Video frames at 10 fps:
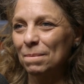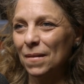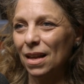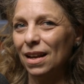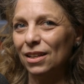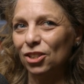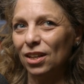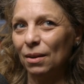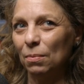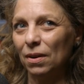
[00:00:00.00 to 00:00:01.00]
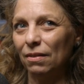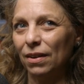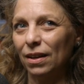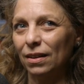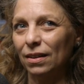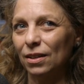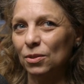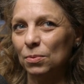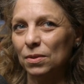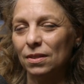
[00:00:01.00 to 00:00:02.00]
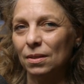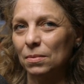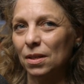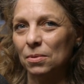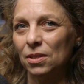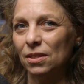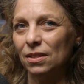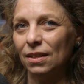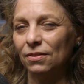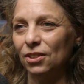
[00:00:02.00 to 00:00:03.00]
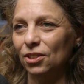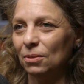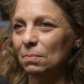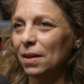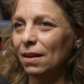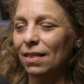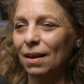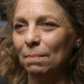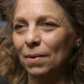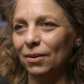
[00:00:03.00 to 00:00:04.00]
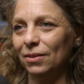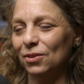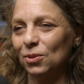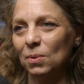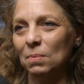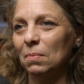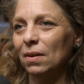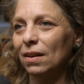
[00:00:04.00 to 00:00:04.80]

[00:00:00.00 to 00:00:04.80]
And actually what I recognised was sometimes you just have to jump out that boat and swim.